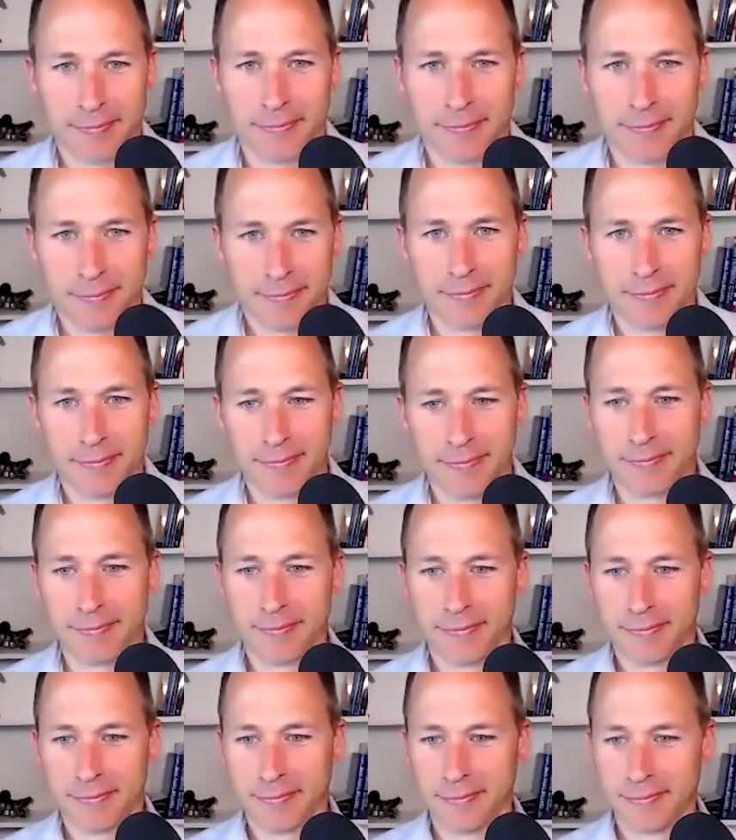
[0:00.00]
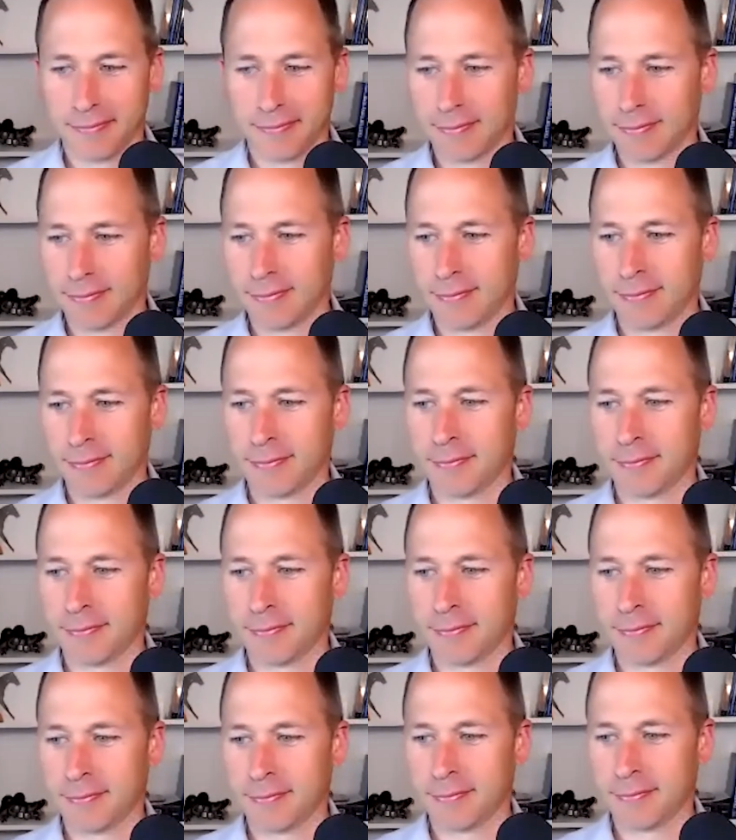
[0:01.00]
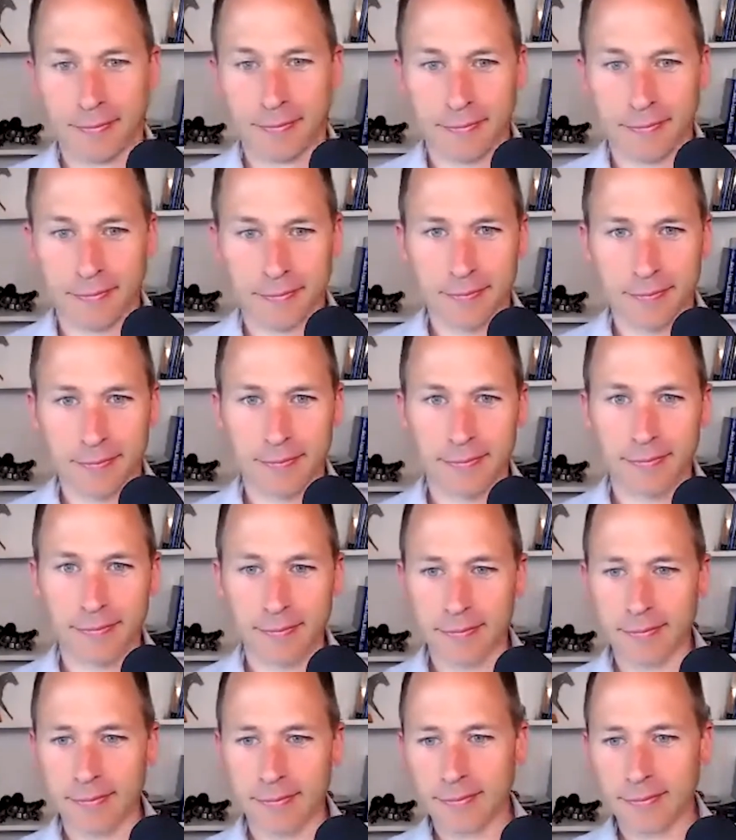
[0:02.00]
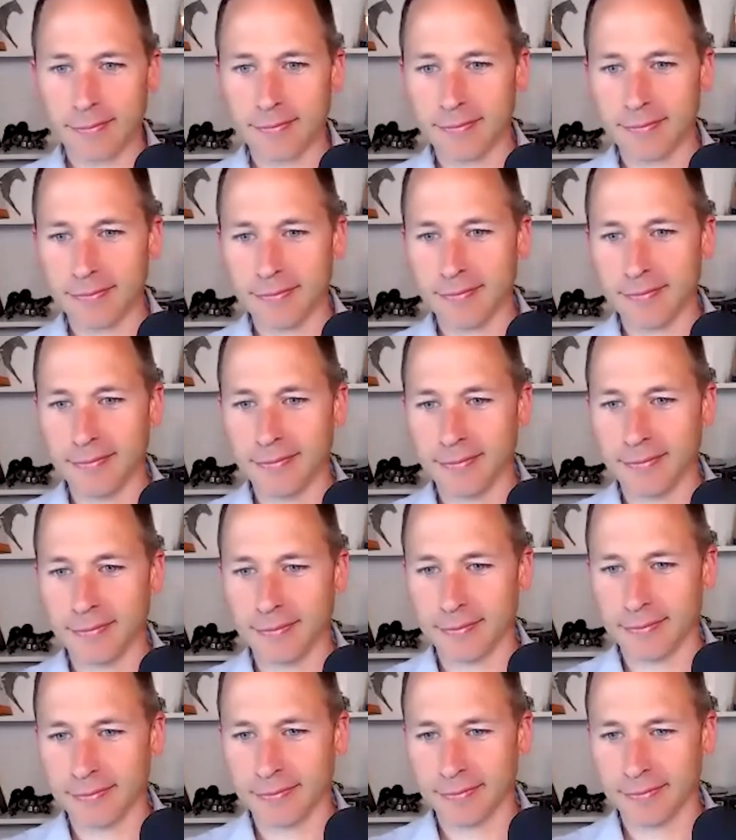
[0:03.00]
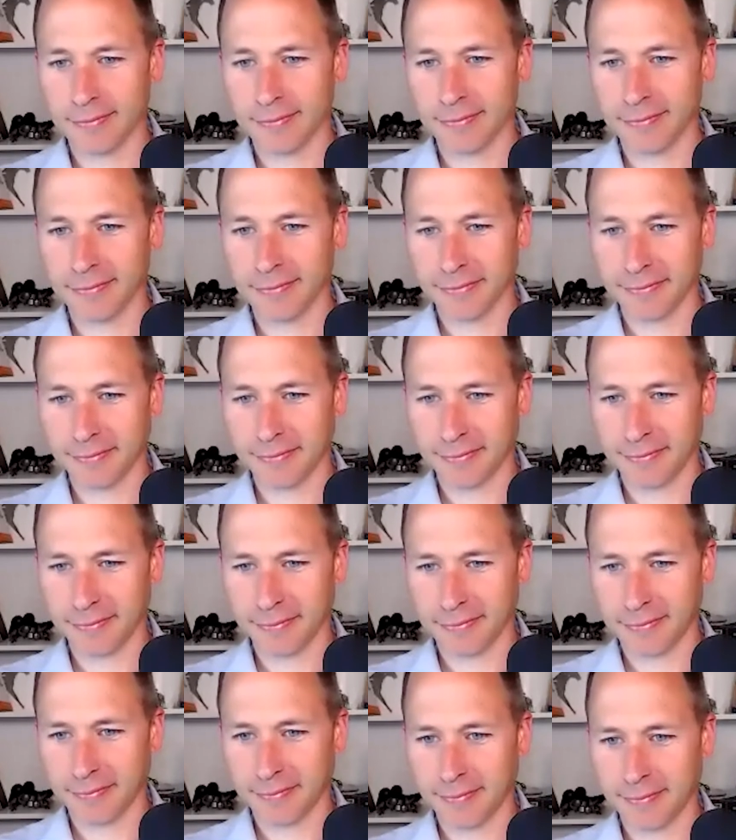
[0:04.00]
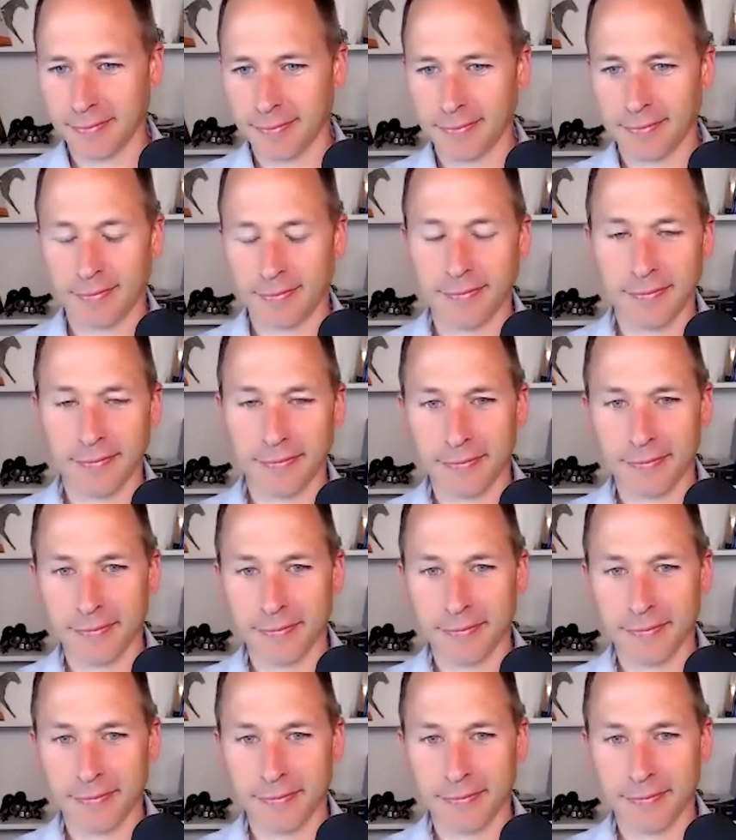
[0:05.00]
(not speaking)